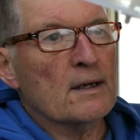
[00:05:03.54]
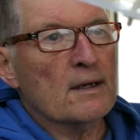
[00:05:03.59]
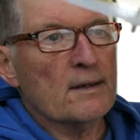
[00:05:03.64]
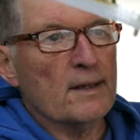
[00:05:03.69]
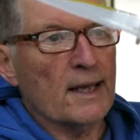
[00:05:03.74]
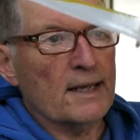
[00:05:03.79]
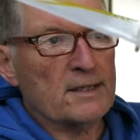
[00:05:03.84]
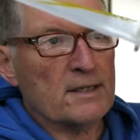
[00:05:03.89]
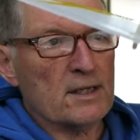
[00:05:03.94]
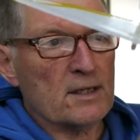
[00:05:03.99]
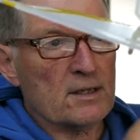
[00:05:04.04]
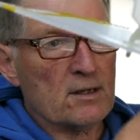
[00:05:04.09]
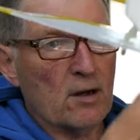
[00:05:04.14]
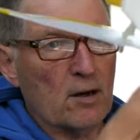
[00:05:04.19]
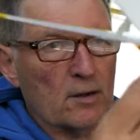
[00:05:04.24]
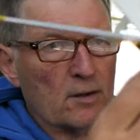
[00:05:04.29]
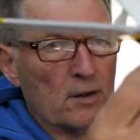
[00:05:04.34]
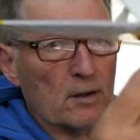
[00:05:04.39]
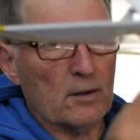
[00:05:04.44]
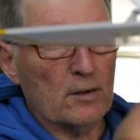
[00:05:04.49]
That's just
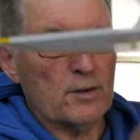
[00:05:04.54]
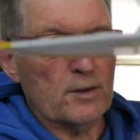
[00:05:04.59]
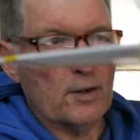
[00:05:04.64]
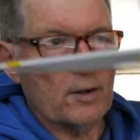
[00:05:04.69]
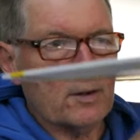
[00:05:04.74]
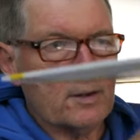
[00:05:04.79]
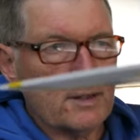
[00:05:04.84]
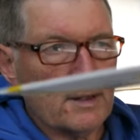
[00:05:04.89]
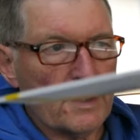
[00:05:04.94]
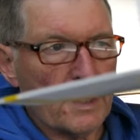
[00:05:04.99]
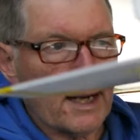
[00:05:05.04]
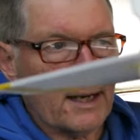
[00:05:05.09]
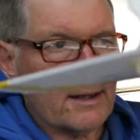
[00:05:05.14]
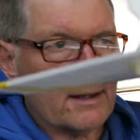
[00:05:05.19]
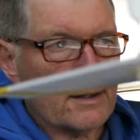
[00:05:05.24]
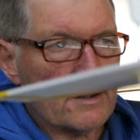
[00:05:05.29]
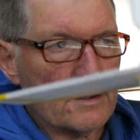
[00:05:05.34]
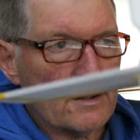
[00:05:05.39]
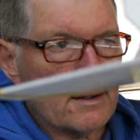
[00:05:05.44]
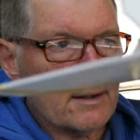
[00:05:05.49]
hot glued onto that
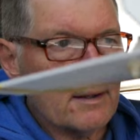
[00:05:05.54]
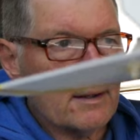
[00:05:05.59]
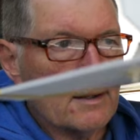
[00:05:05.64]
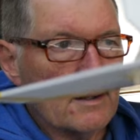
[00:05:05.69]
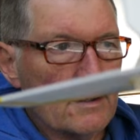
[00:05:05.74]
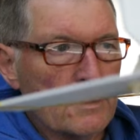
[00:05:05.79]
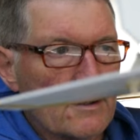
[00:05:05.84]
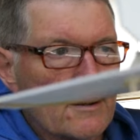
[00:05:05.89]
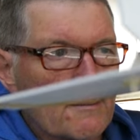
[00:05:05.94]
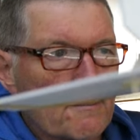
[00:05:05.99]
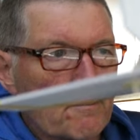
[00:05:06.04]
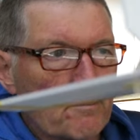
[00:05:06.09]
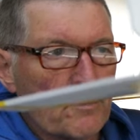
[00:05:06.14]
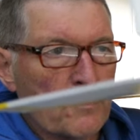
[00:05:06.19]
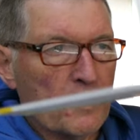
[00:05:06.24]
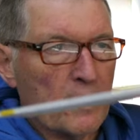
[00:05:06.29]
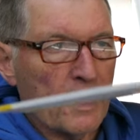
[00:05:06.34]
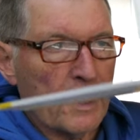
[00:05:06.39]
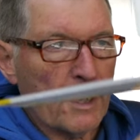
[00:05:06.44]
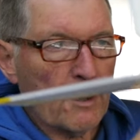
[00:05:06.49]

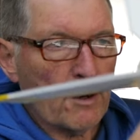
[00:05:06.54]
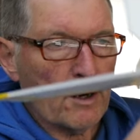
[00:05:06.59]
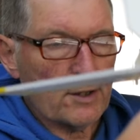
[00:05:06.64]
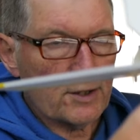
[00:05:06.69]
arrow